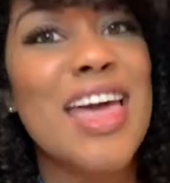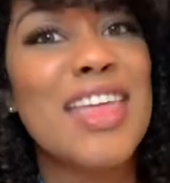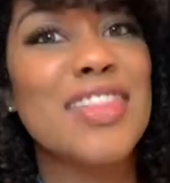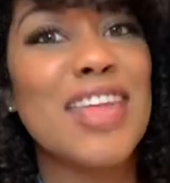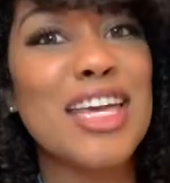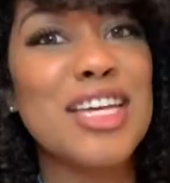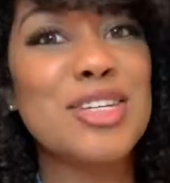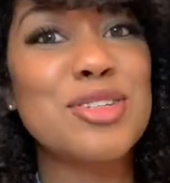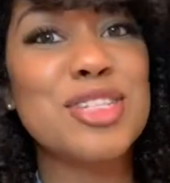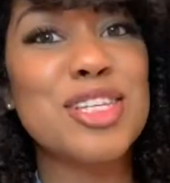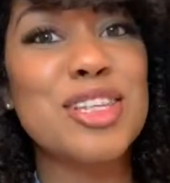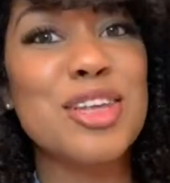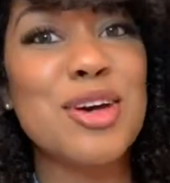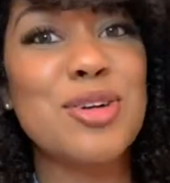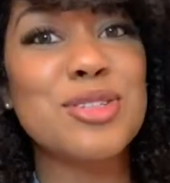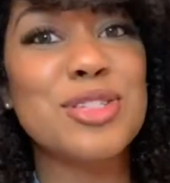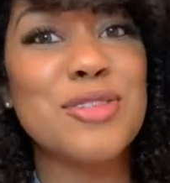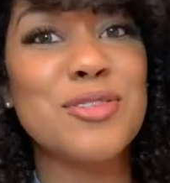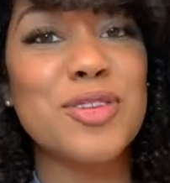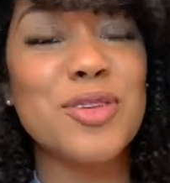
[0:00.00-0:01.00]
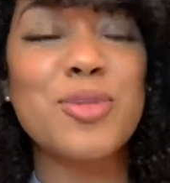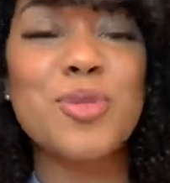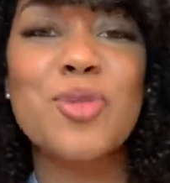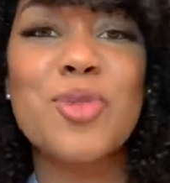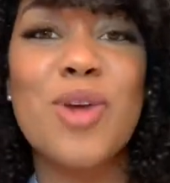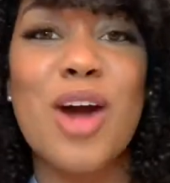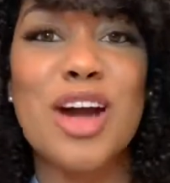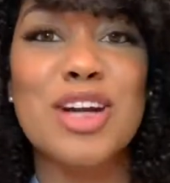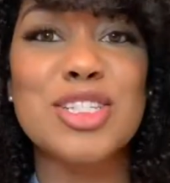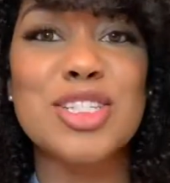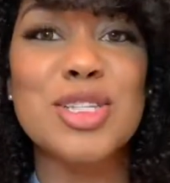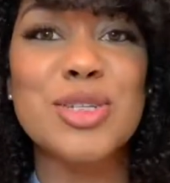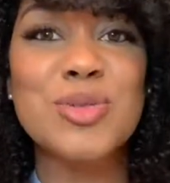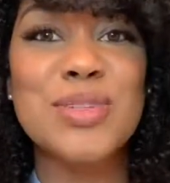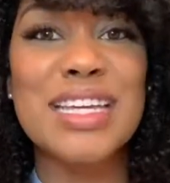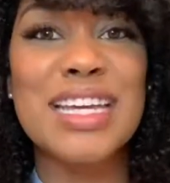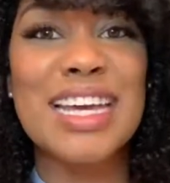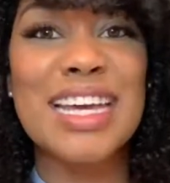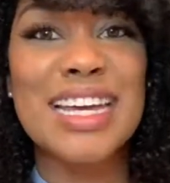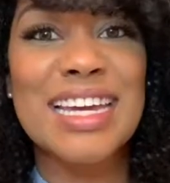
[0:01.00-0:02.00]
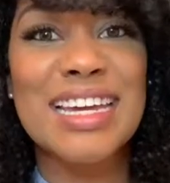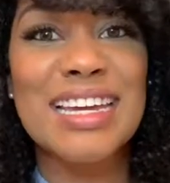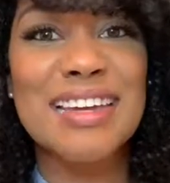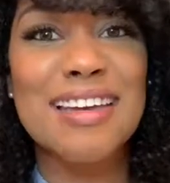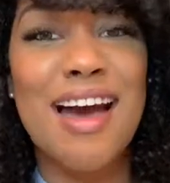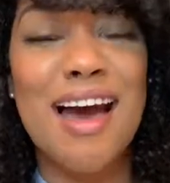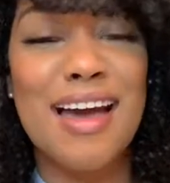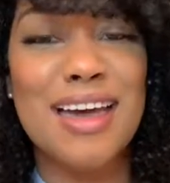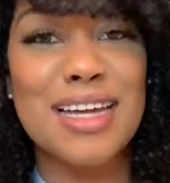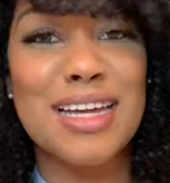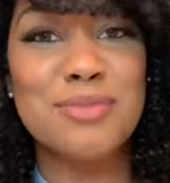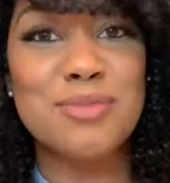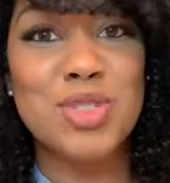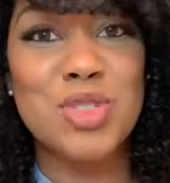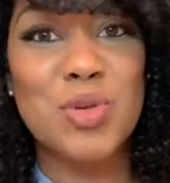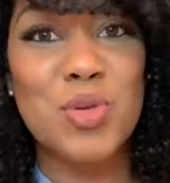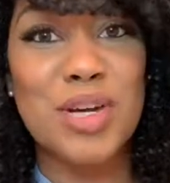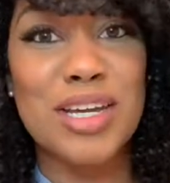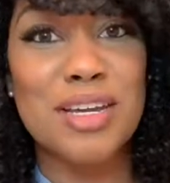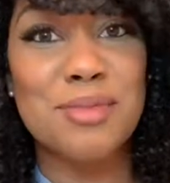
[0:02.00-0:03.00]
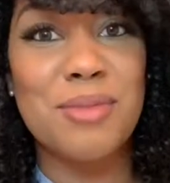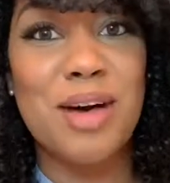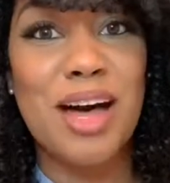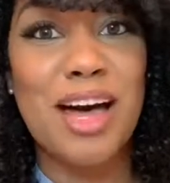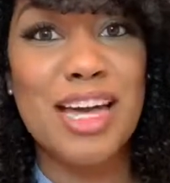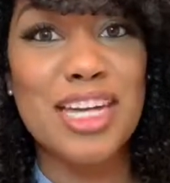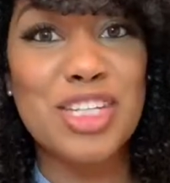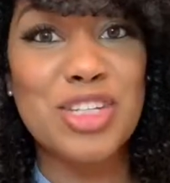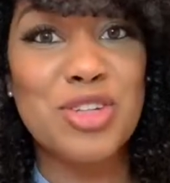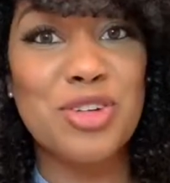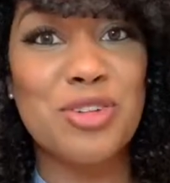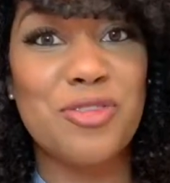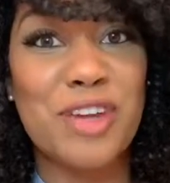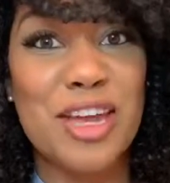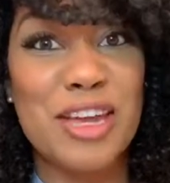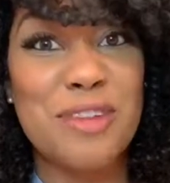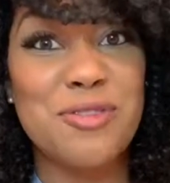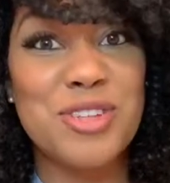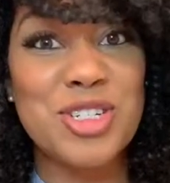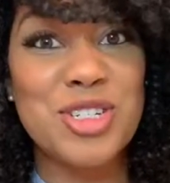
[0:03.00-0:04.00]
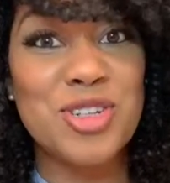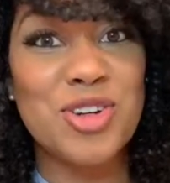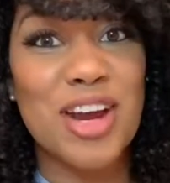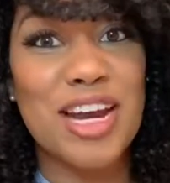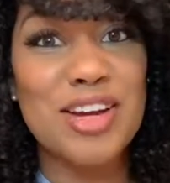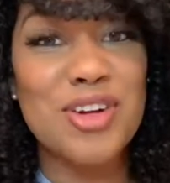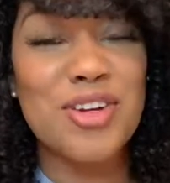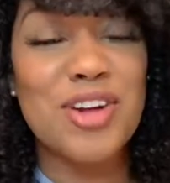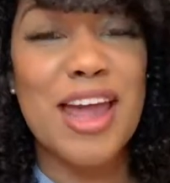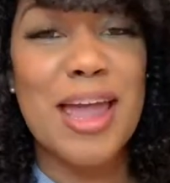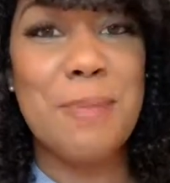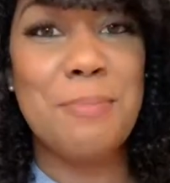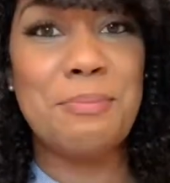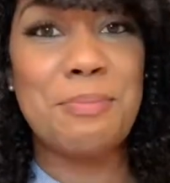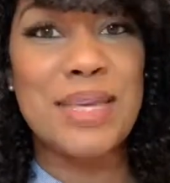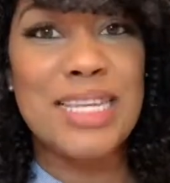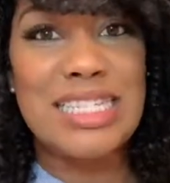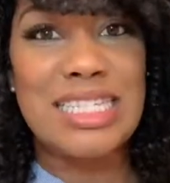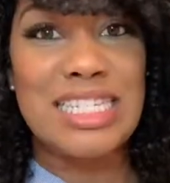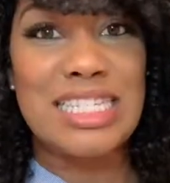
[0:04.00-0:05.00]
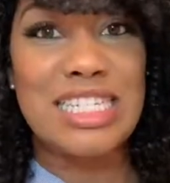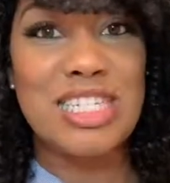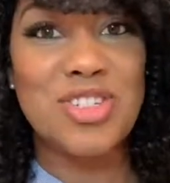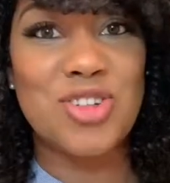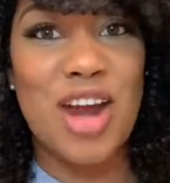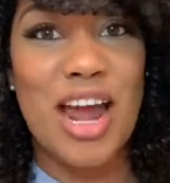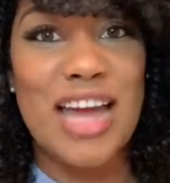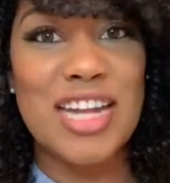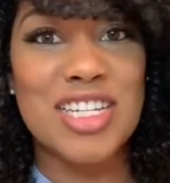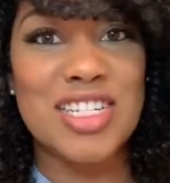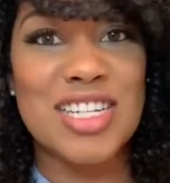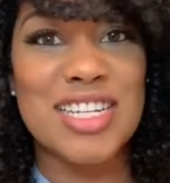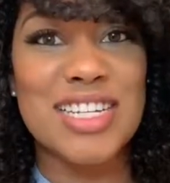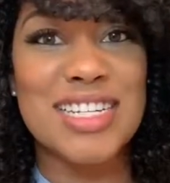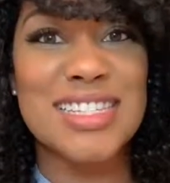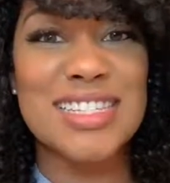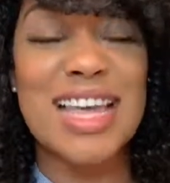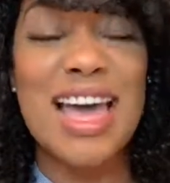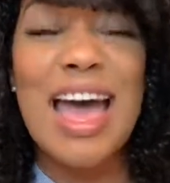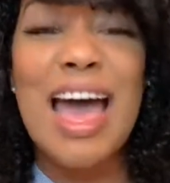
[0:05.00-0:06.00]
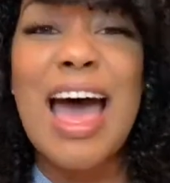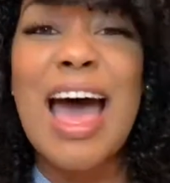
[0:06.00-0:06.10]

Thank you to those of you who are tuning in. I am Joy M. Hutton, your favorite trainer and business strategist.